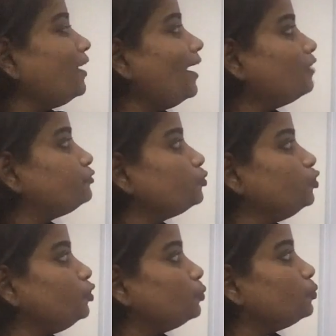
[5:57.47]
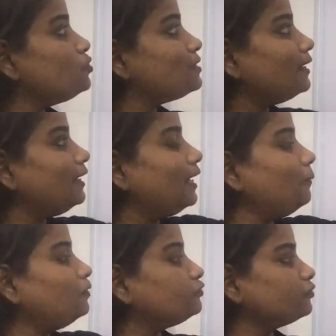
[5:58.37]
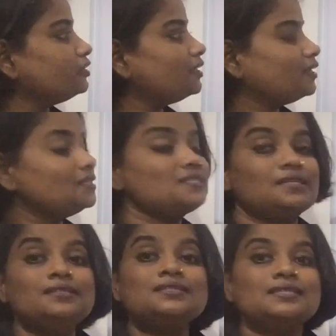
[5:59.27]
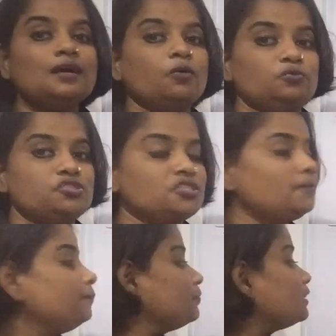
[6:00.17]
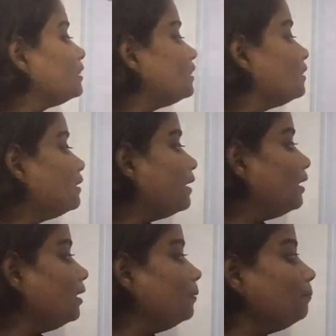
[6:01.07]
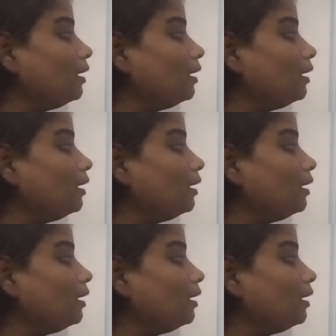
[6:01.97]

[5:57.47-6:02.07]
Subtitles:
we have to use a before the consonant sound. A